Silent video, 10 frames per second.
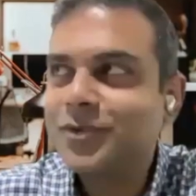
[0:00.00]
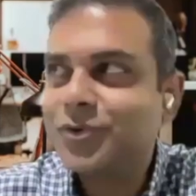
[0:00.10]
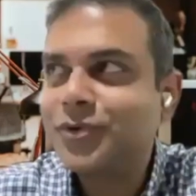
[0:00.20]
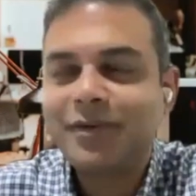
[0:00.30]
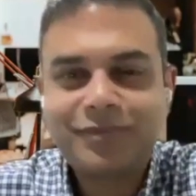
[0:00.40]

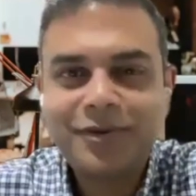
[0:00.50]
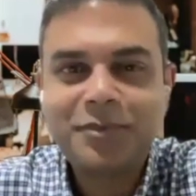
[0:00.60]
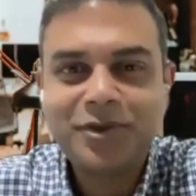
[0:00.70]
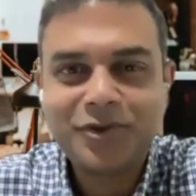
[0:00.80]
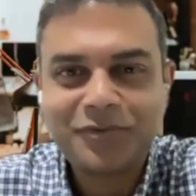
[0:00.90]
should definitely
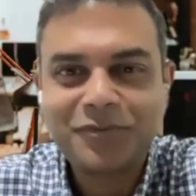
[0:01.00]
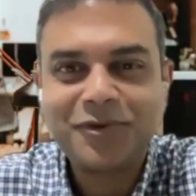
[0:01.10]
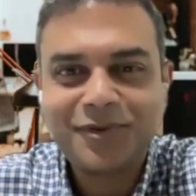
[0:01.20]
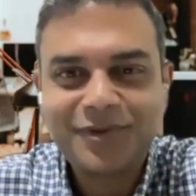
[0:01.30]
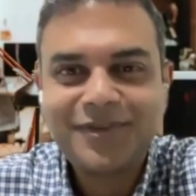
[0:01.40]
be
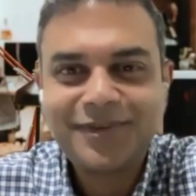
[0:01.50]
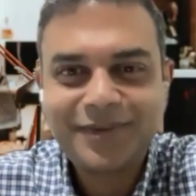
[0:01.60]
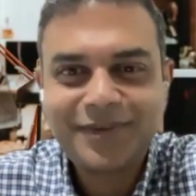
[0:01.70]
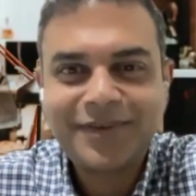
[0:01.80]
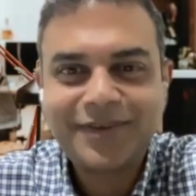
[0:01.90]
joyful.
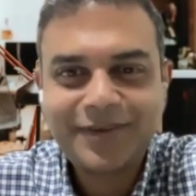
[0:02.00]
Okay.